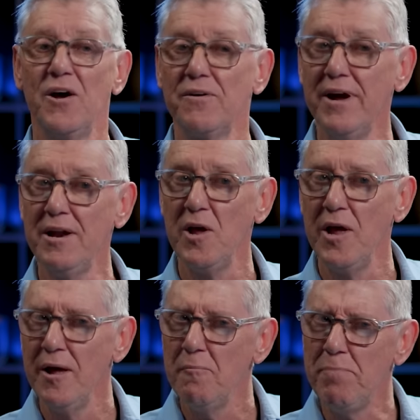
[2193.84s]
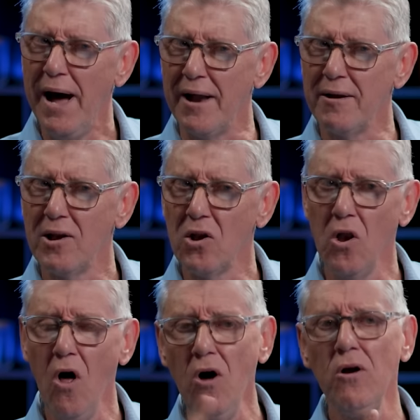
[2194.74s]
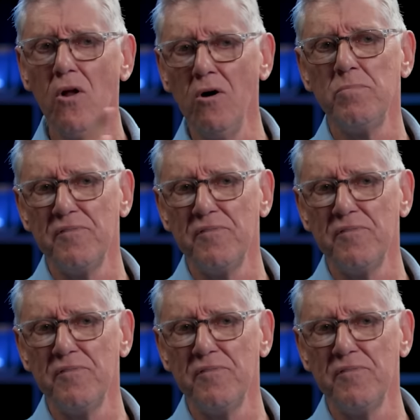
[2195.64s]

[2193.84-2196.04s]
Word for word: All right? But long, long